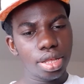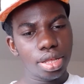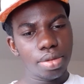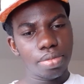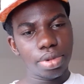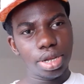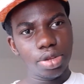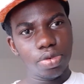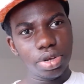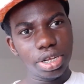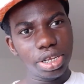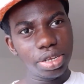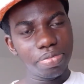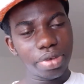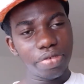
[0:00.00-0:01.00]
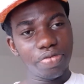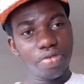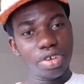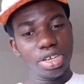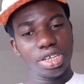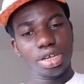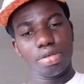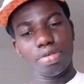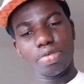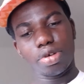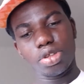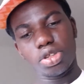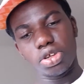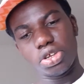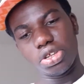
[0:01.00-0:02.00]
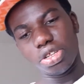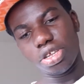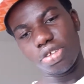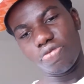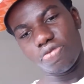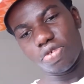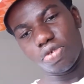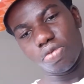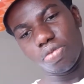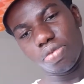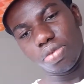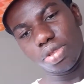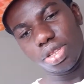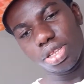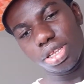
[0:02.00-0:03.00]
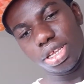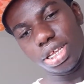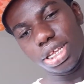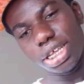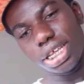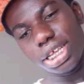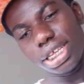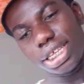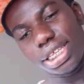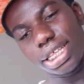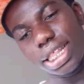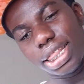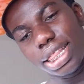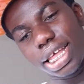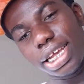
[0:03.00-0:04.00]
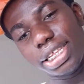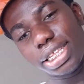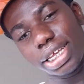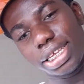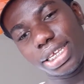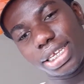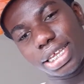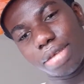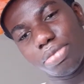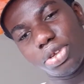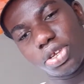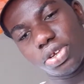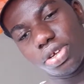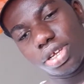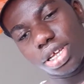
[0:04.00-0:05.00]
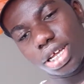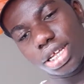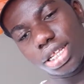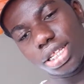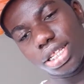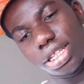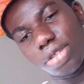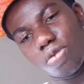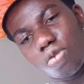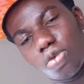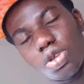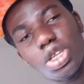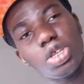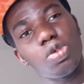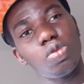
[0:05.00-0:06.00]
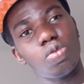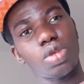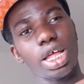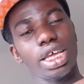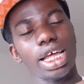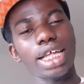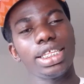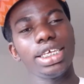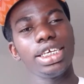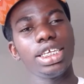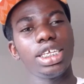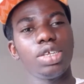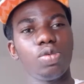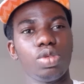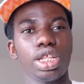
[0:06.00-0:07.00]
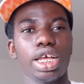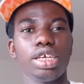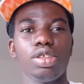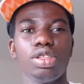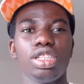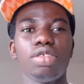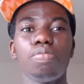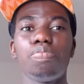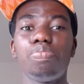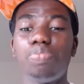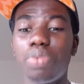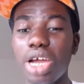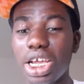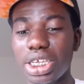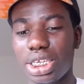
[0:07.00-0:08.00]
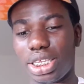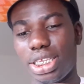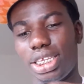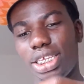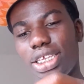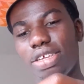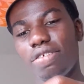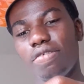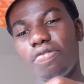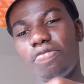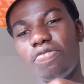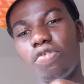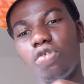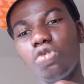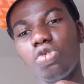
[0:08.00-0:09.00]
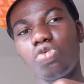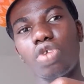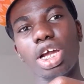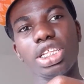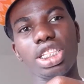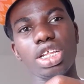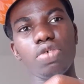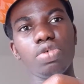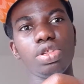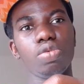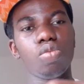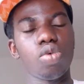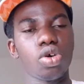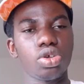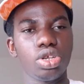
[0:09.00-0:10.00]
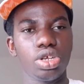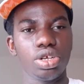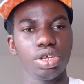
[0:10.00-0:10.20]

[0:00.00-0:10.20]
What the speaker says: By the way, this is my first time ever touching this phone. It's the latest Samsung, and it's like, I think it's like the best phone right now in the world.